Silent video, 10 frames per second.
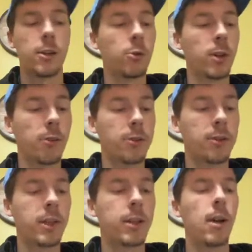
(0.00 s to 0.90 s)
you will ever
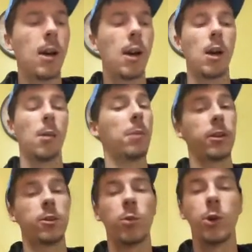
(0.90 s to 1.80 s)
see. But
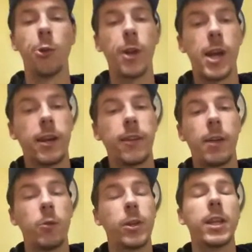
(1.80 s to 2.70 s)
it's a real thing, and
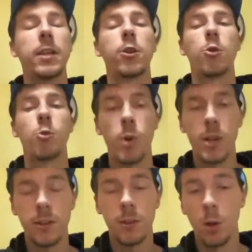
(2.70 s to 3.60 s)
that will
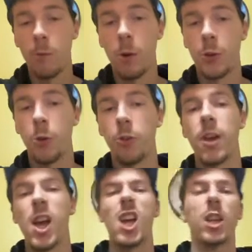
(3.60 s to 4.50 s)
increase snowfall totals.
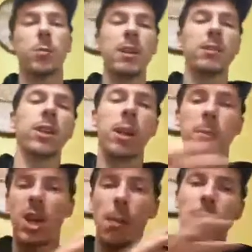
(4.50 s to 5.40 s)
It's basically going
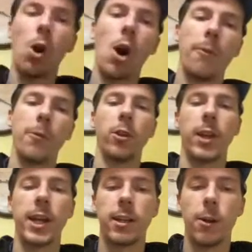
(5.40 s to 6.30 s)
to be coming off of the
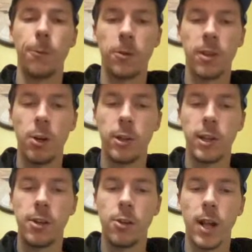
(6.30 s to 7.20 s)
lake. Now, folks, I know that
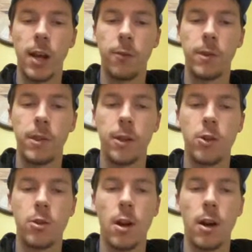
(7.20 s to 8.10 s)
I don't have
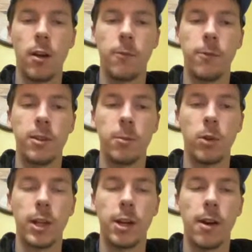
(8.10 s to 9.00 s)
the
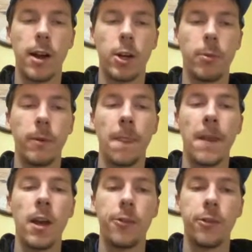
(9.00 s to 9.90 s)
visible layer on here,
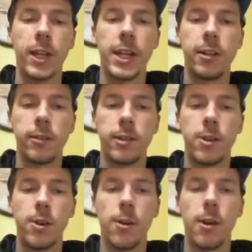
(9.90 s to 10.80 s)
but the lake is
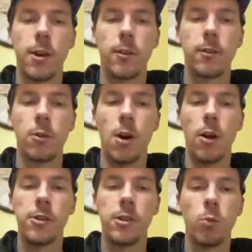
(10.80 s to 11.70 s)
here. So
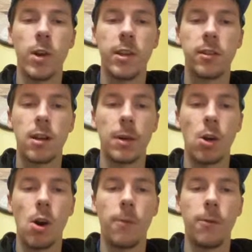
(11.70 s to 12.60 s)
all these winds coming
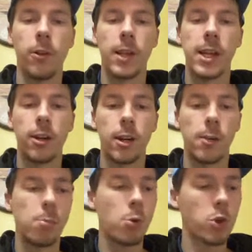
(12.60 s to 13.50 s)
off of the lake are
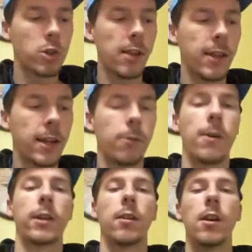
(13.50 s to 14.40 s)
going to push that lake effect